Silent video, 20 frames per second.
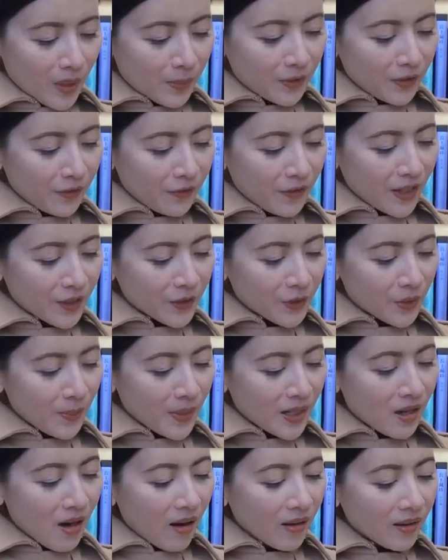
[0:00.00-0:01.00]
Professor
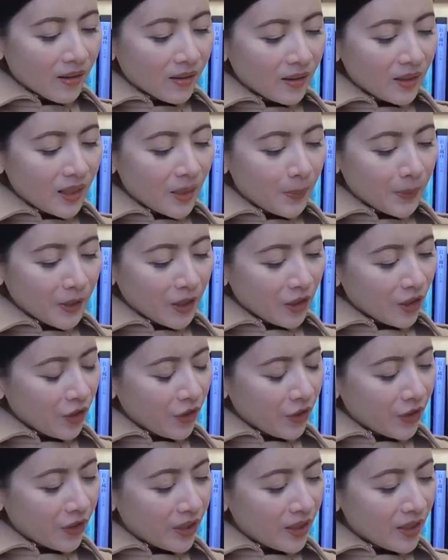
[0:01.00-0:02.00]
McGonagall
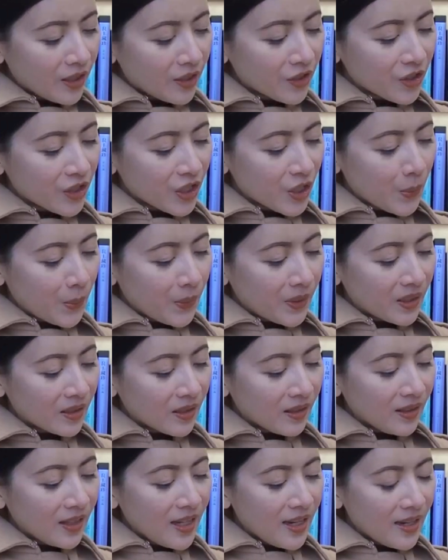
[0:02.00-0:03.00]
appeared, she was
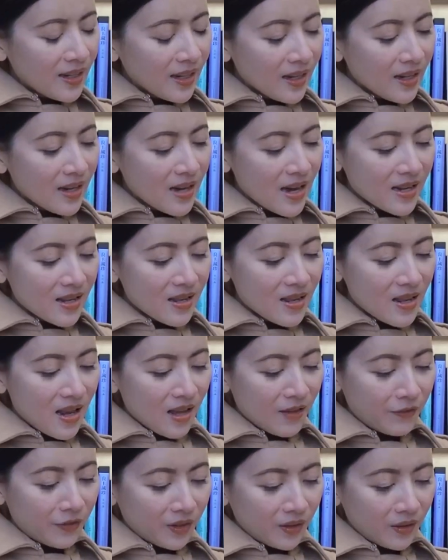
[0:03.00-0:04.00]
leading
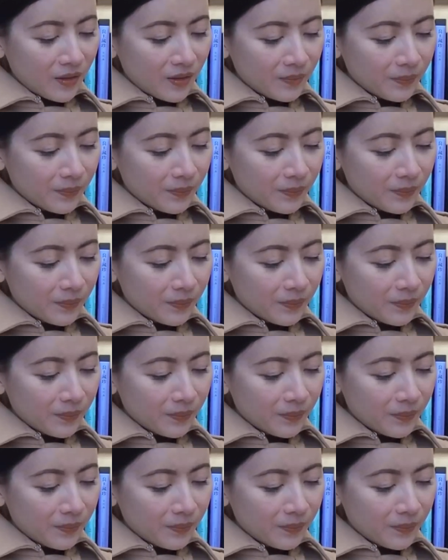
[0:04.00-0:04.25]
Neville.